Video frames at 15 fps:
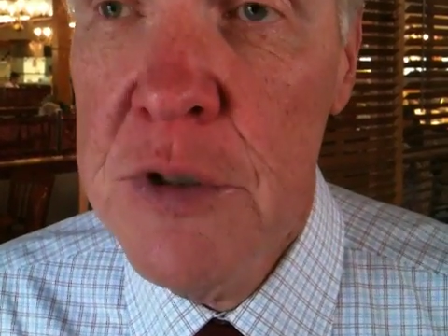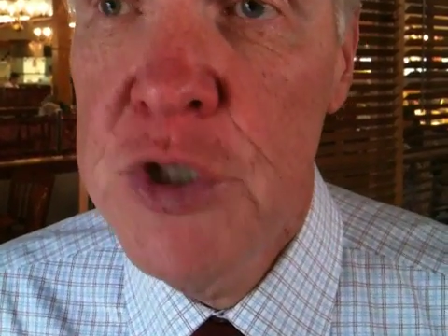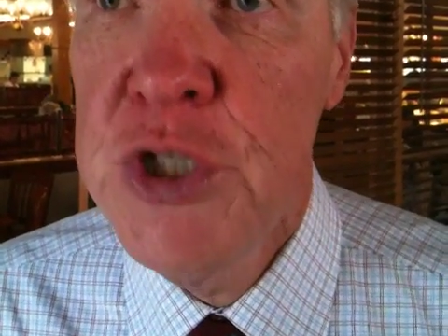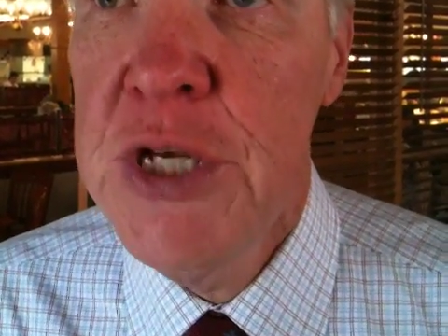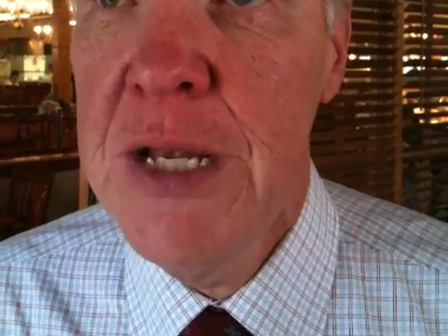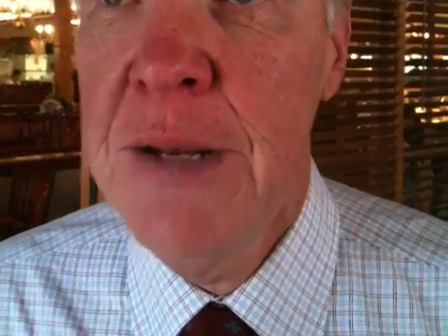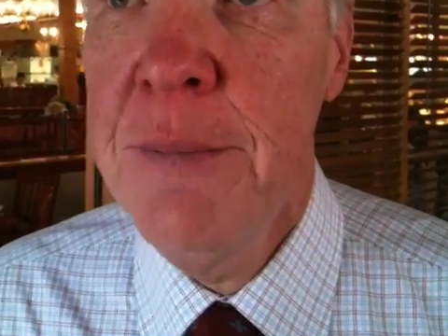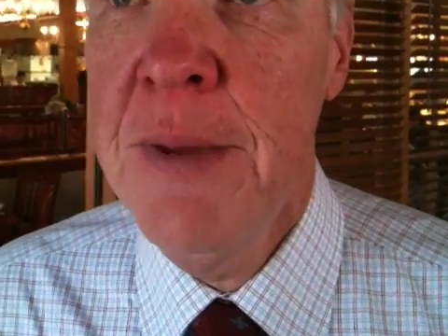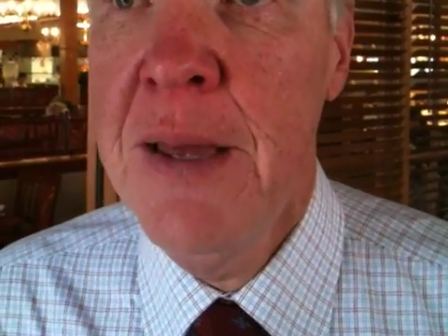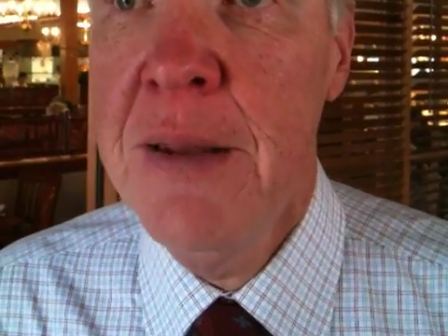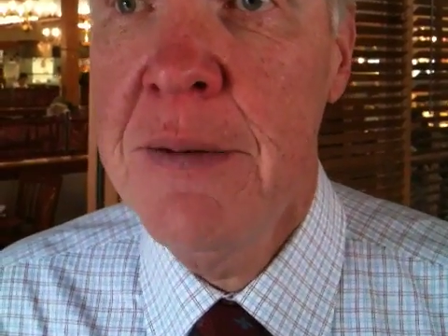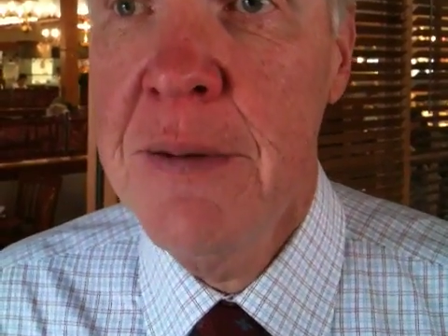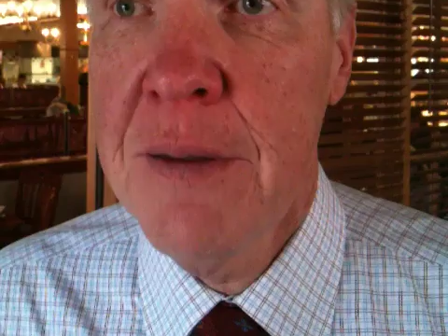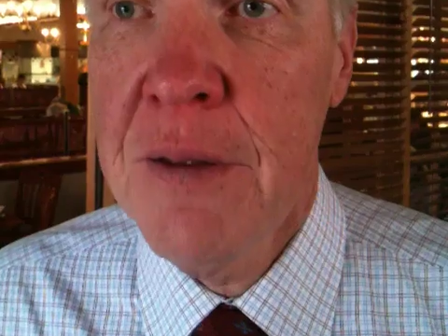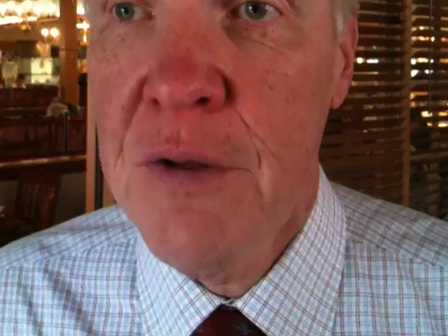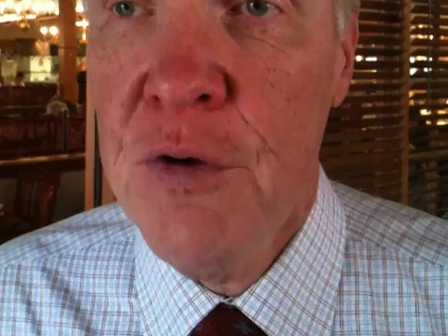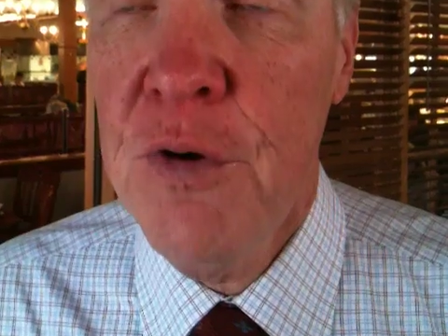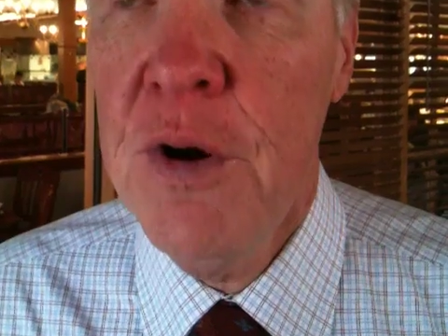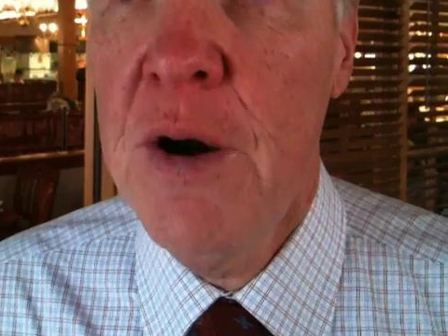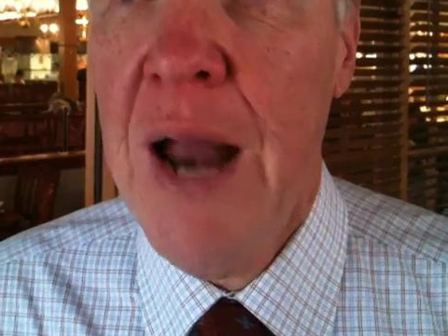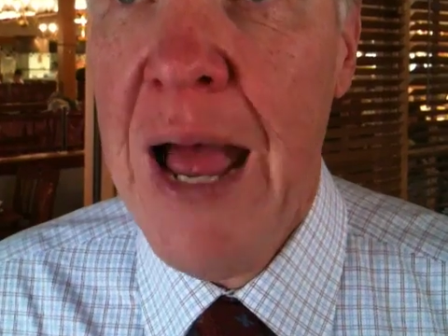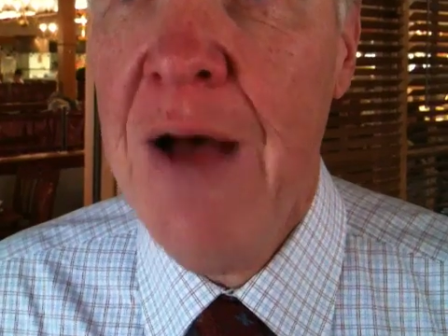legitimate,
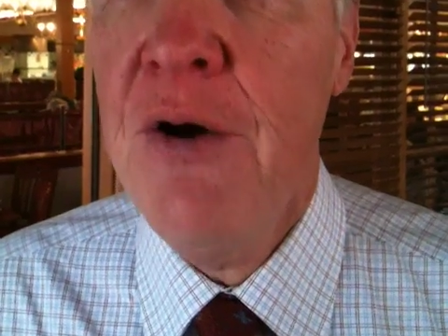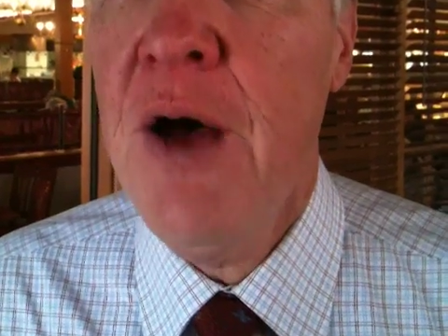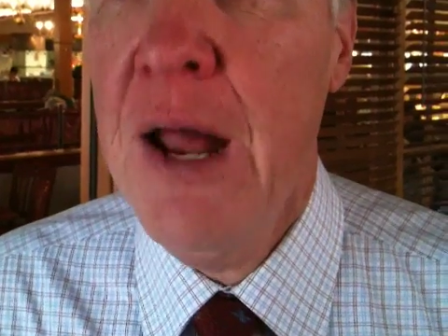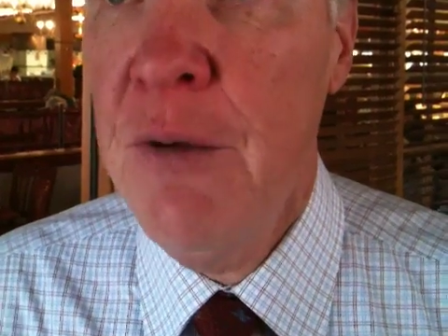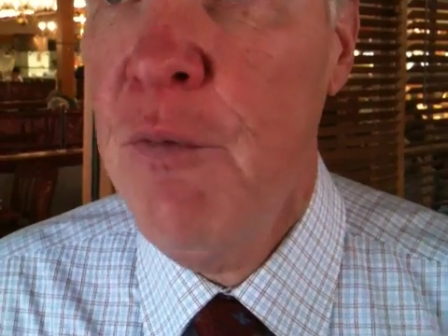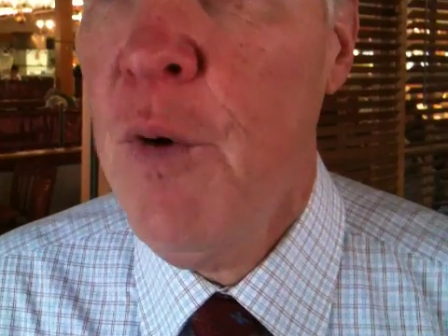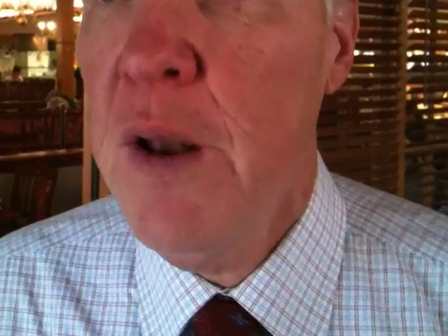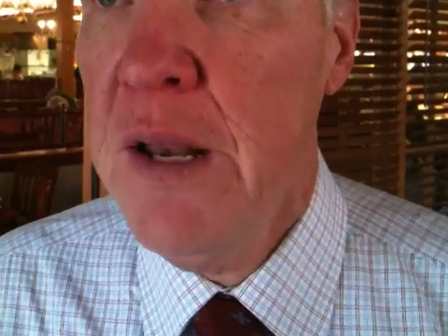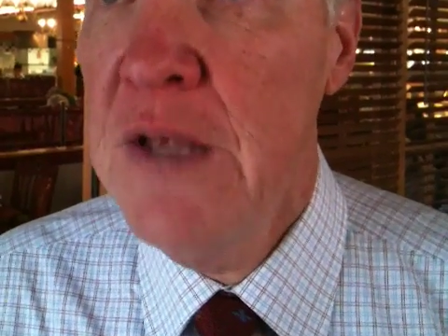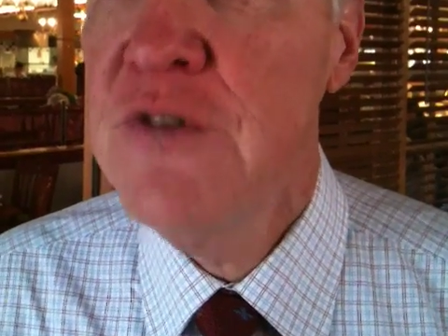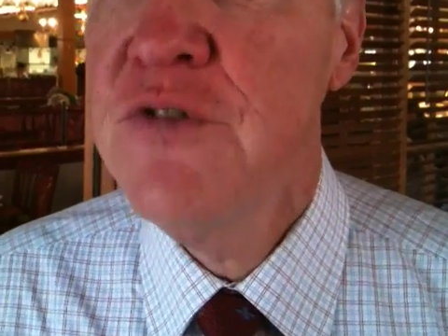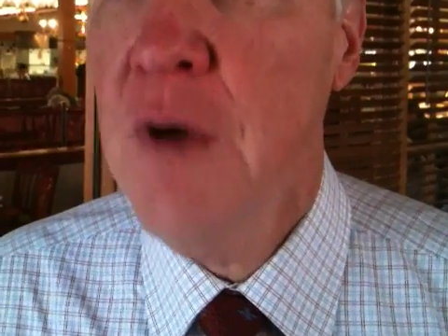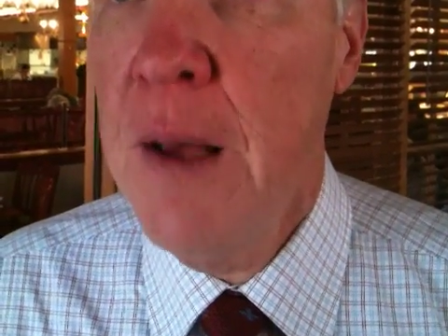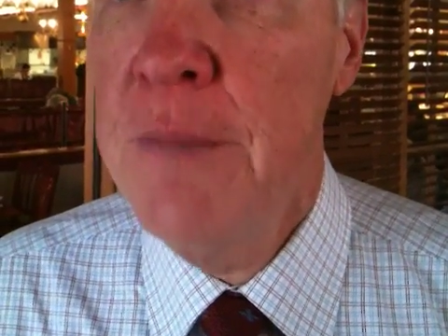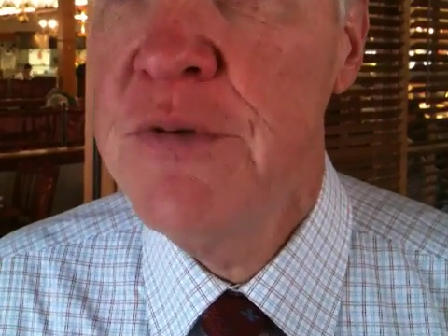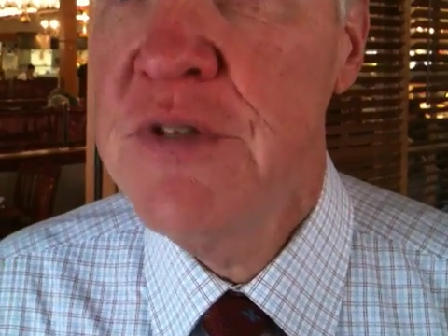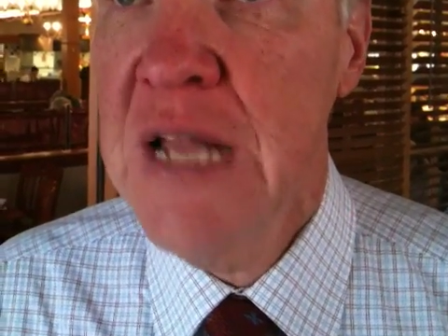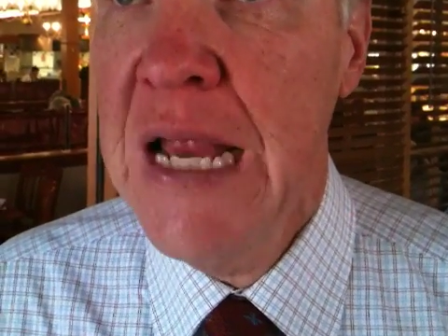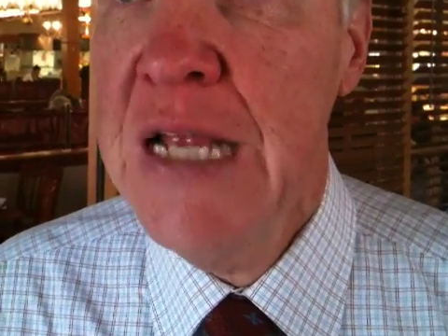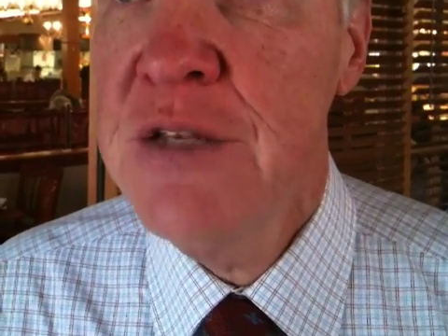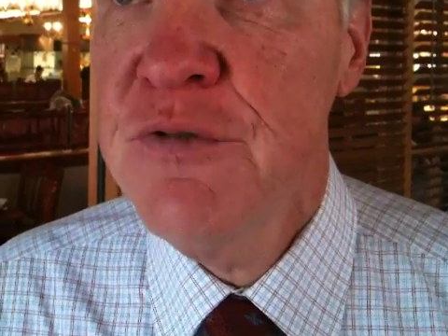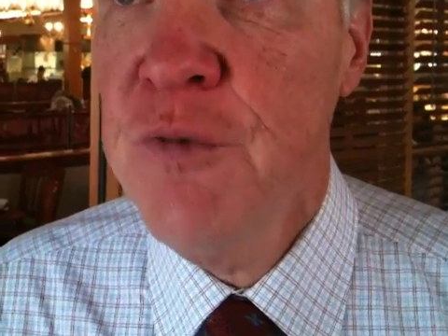clear outline of what Islam
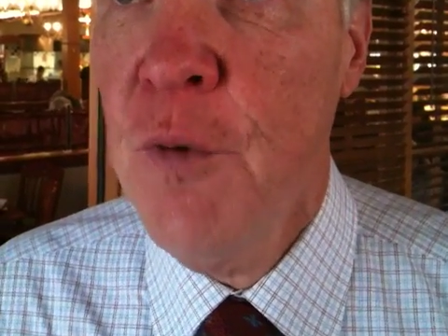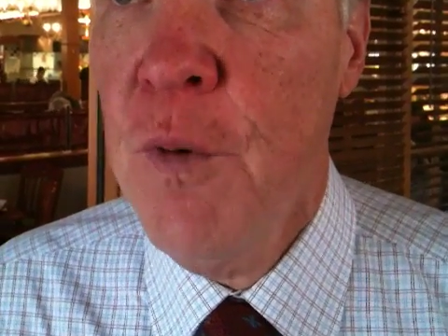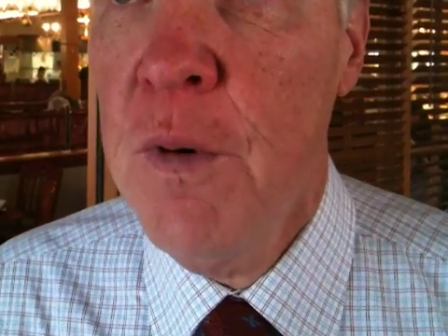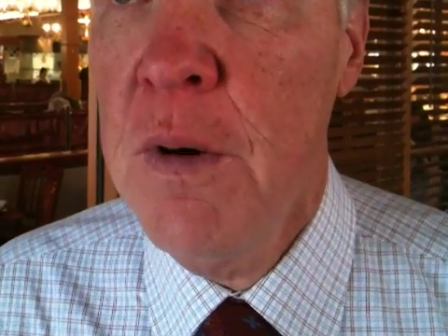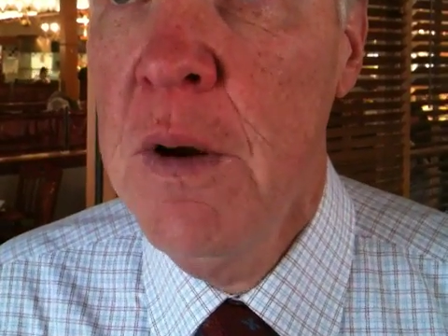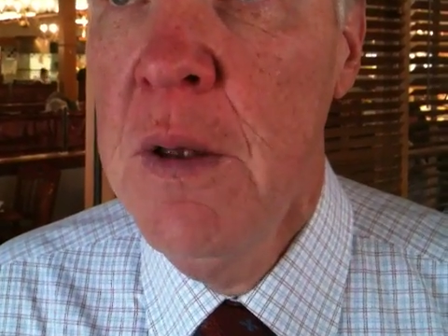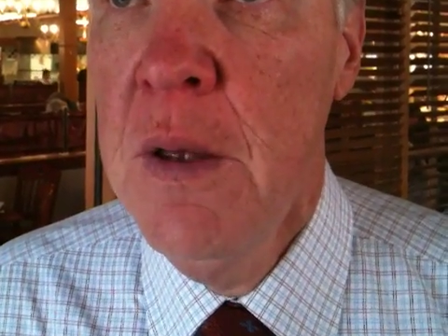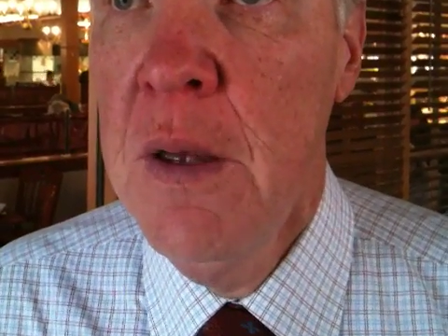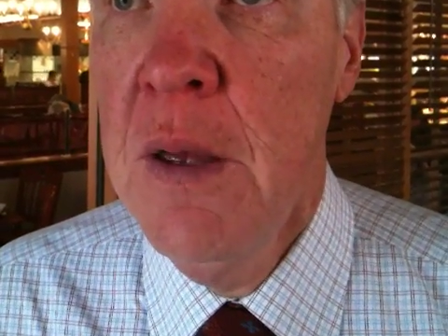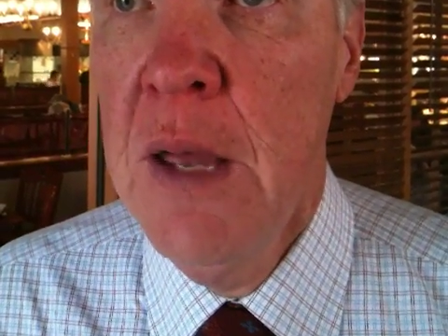stands for.